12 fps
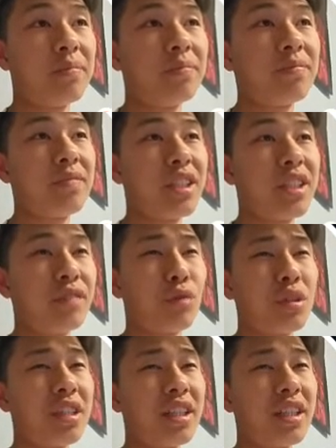tier
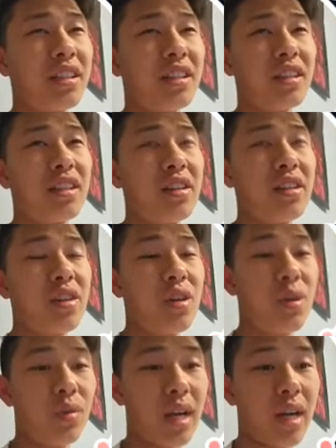14
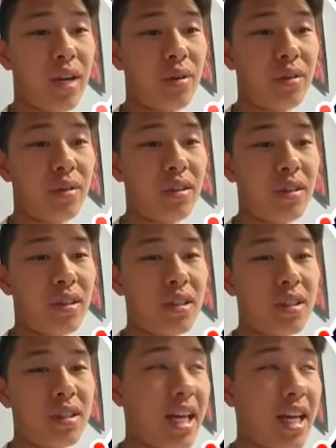round
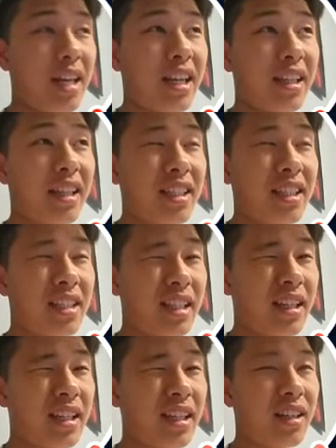10 at least, I
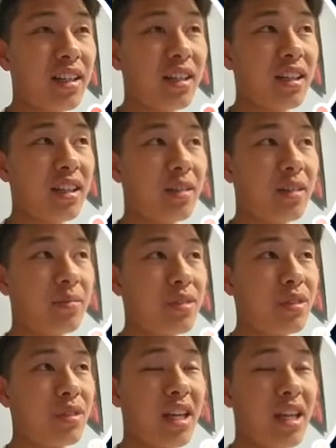think. So
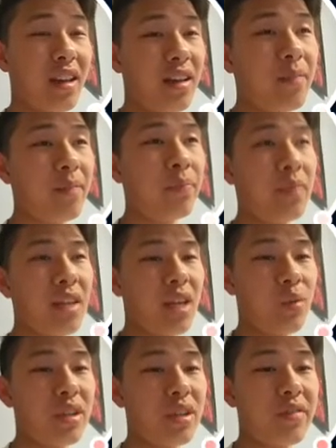yeah,
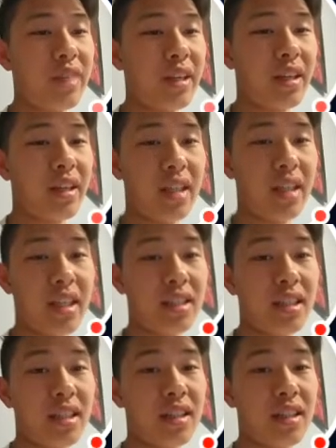wouldn't have hit
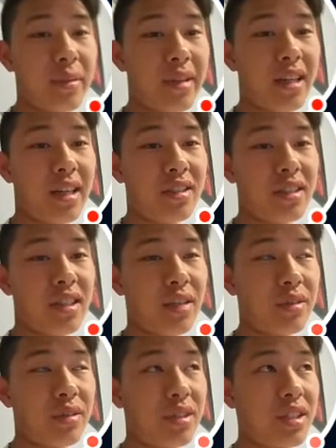top 1,000. I was
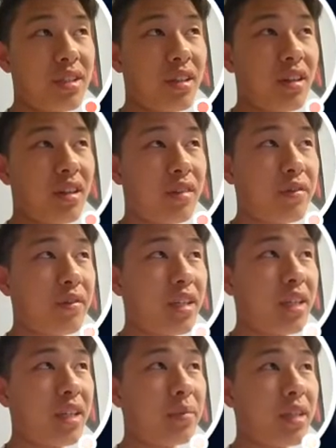just off of that
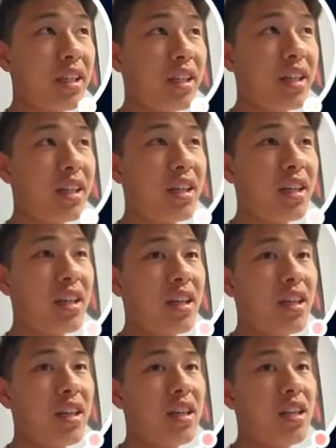by
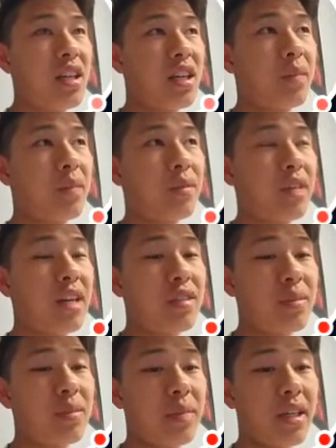a couple rounds,
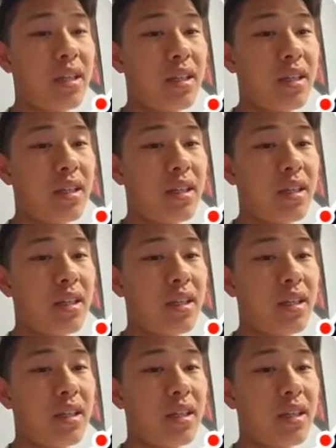but